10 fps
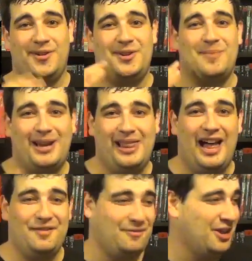heard in my
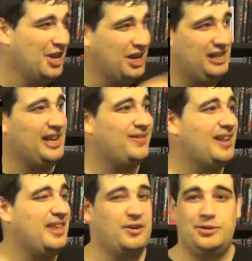life. Click
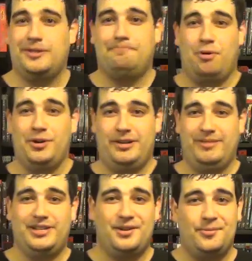right there and support him,
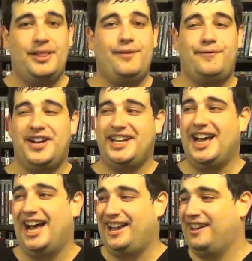he's a really funny
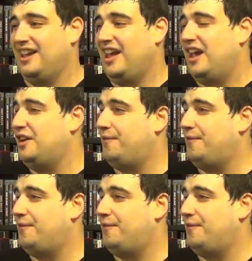guy. And